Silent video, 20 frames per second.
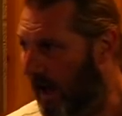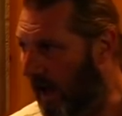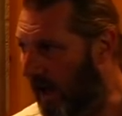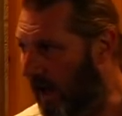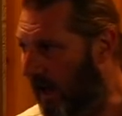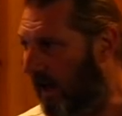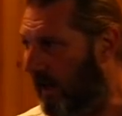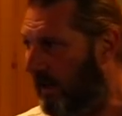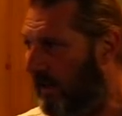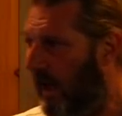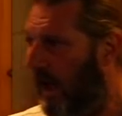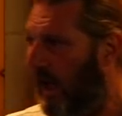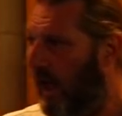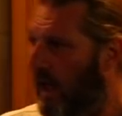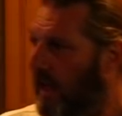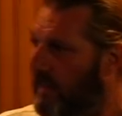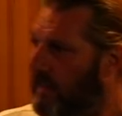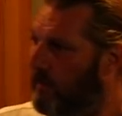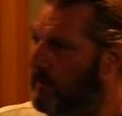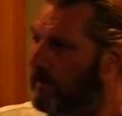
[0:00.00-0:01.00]

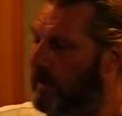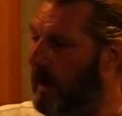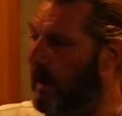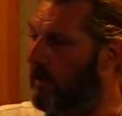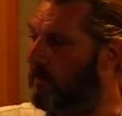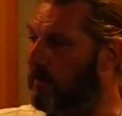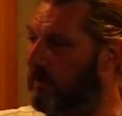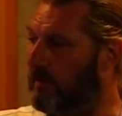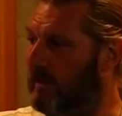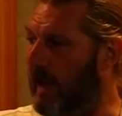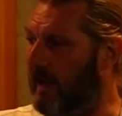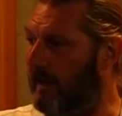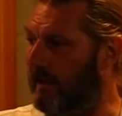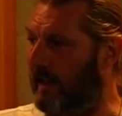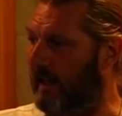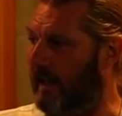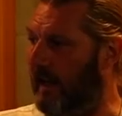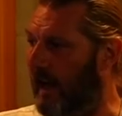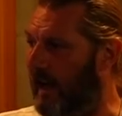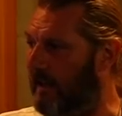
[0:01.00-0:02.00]
There was an
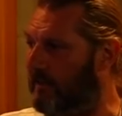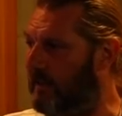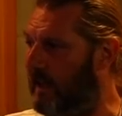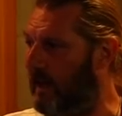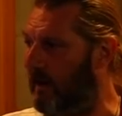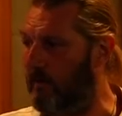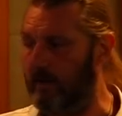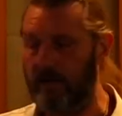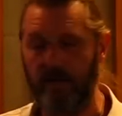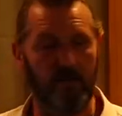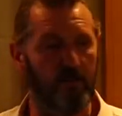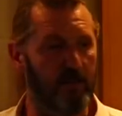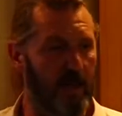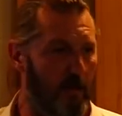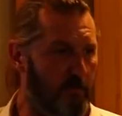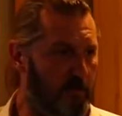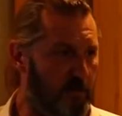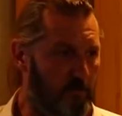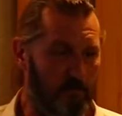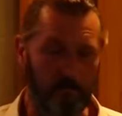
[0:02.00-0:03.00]
outstanding artillery
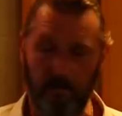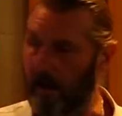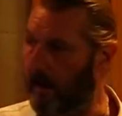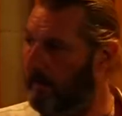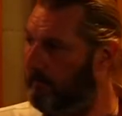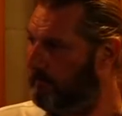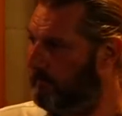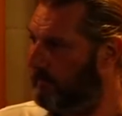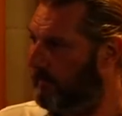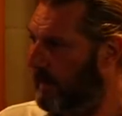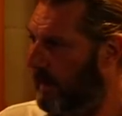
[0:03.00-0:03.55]
deception plan.